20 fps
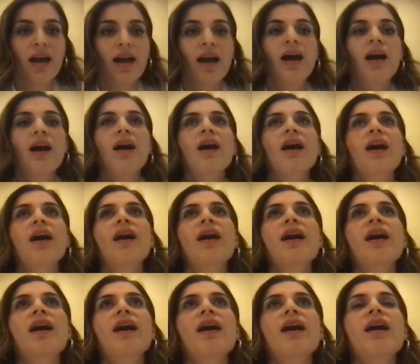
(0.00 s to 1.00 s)

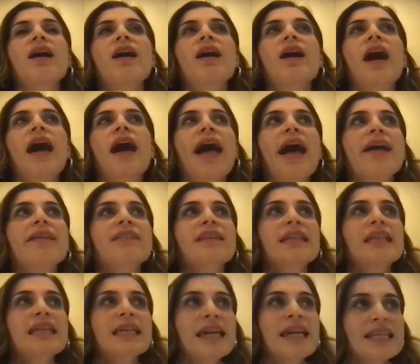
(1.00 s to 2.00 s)
And
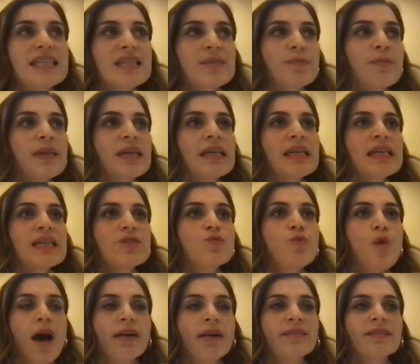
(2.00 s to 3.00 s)
ESP is
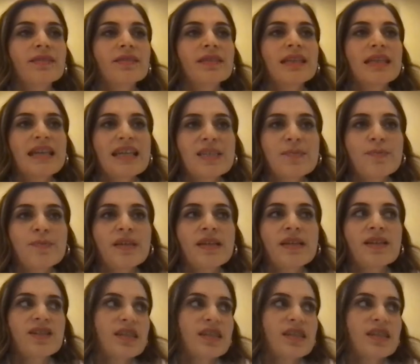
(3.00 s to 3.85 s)
what? ESP is